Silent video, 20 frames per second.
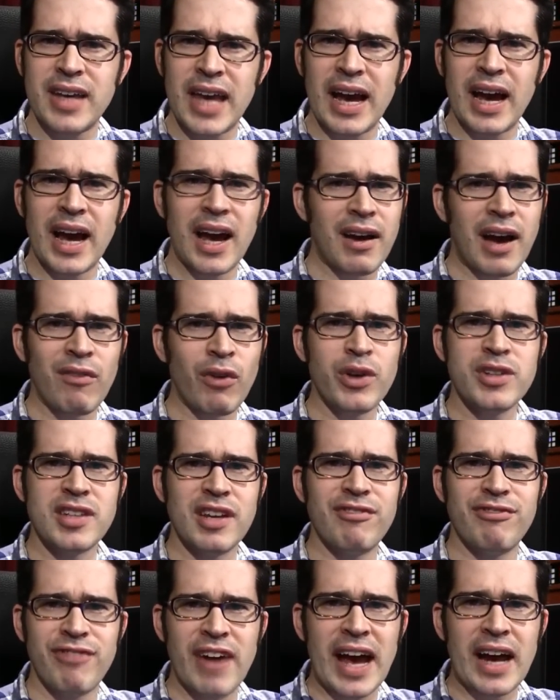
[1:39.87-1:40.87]
Yeah, I've always
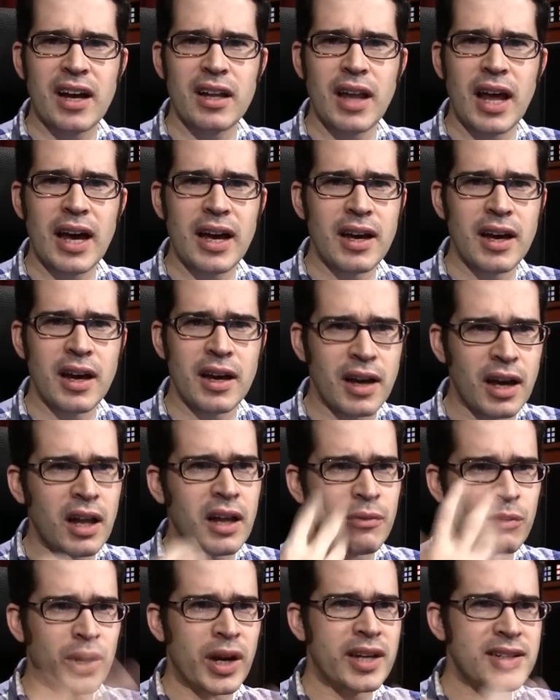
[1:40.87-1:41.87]
said FAQ a lot
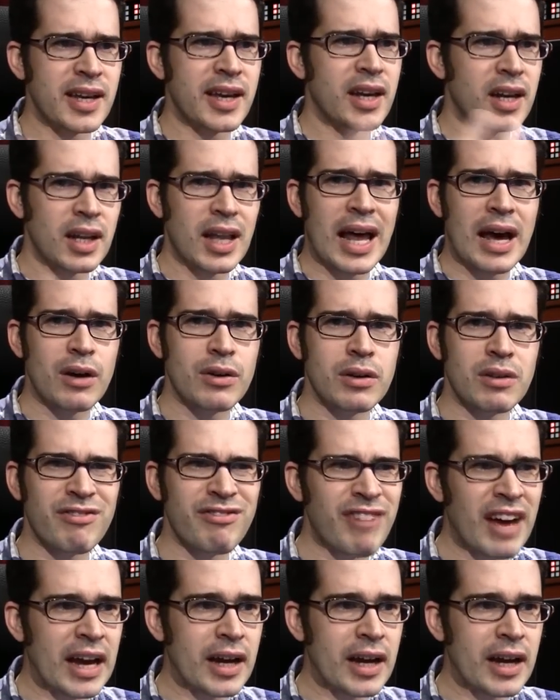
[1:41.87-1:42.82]
when I say it aloud.